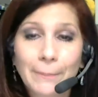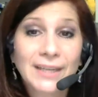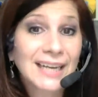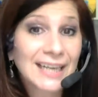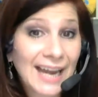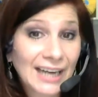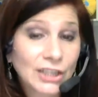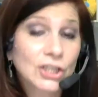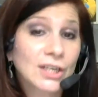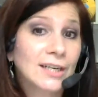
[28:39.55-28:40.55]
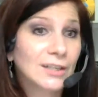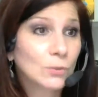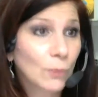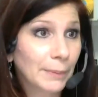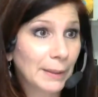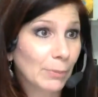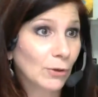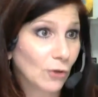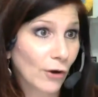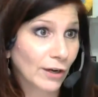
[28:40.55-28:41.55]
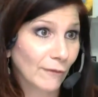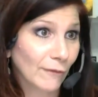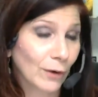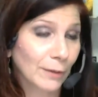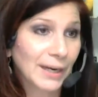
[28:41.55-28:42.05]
because connection is what people are longing for.